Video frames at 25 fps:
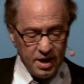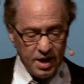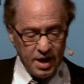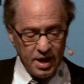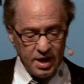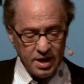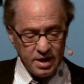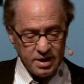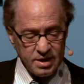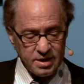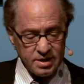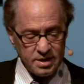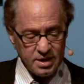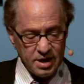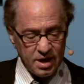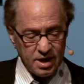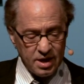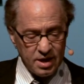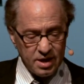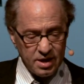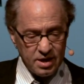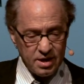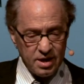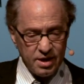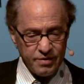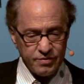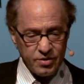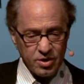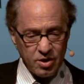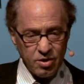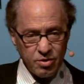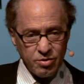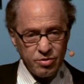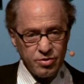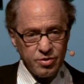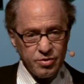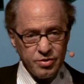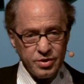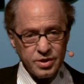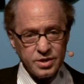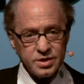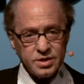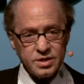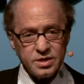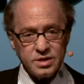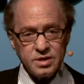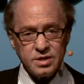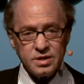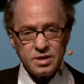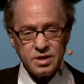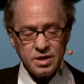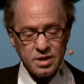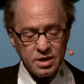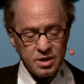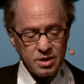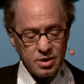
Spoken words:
And I'll have to go through this